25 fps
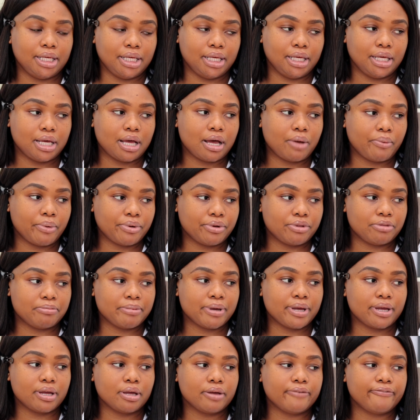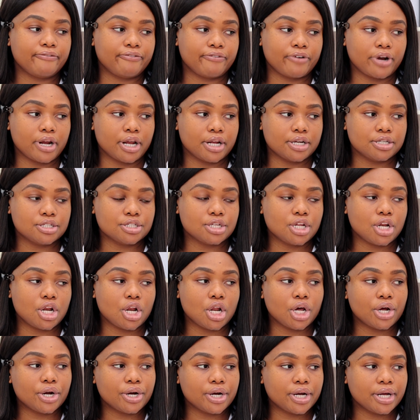I went with my friend
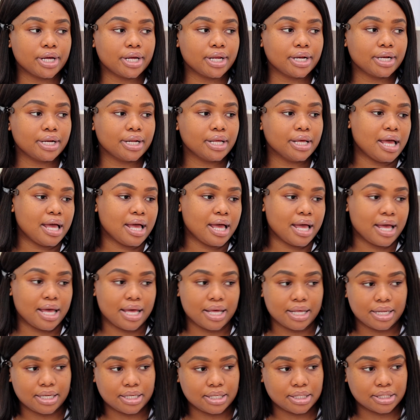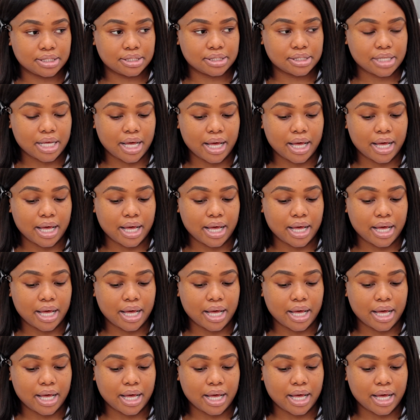Lauren, and